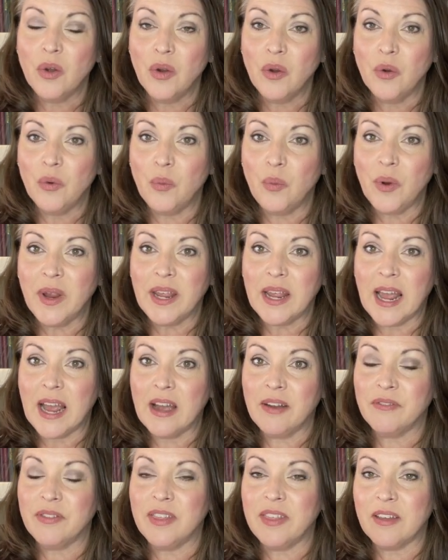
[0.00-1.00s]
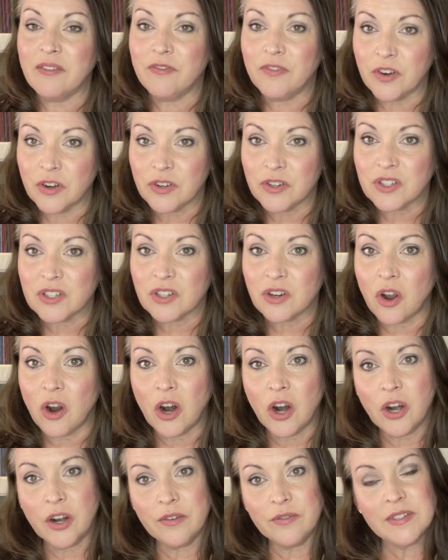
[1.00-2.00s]
we have the verse
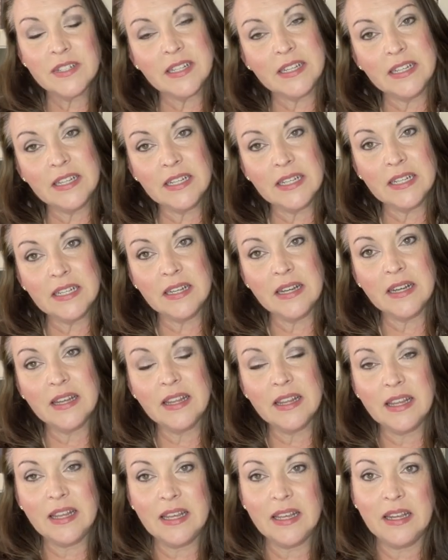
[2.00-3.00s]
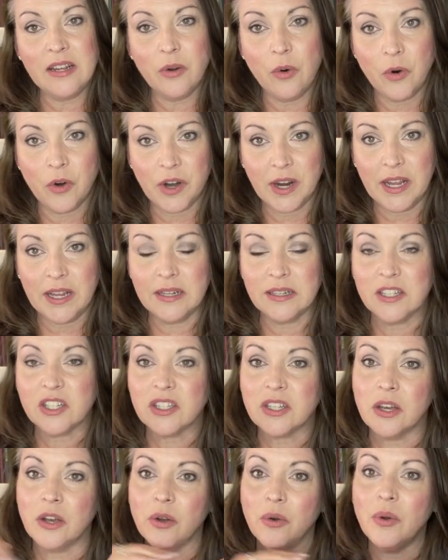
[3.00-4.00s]
carved in the organ.
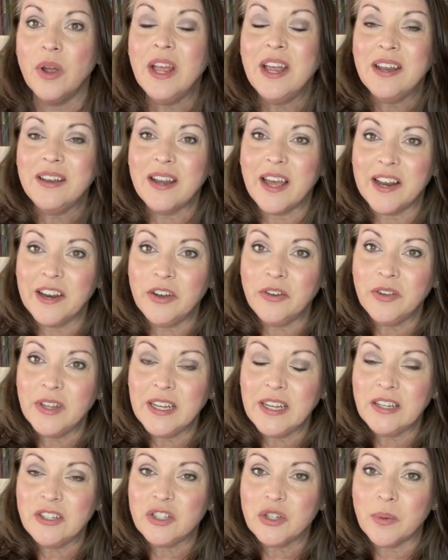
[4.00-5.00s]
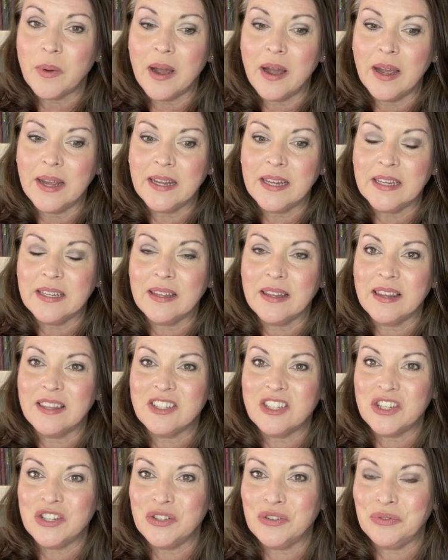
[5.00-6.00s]
So not only do I get
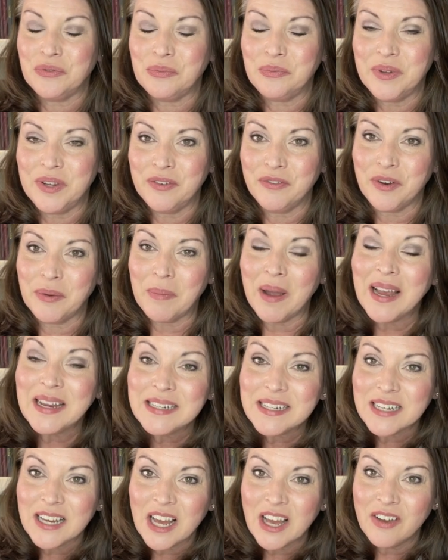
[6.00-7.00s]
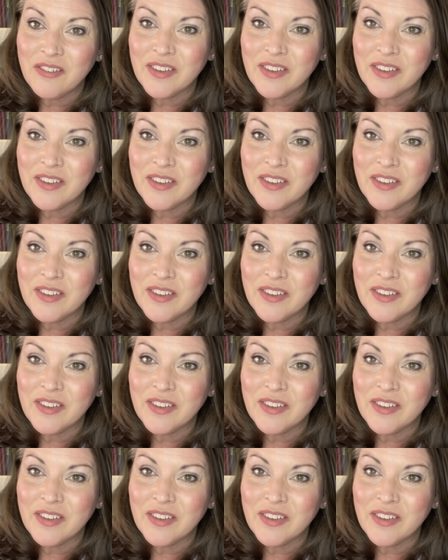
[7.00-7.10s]
to be reminded of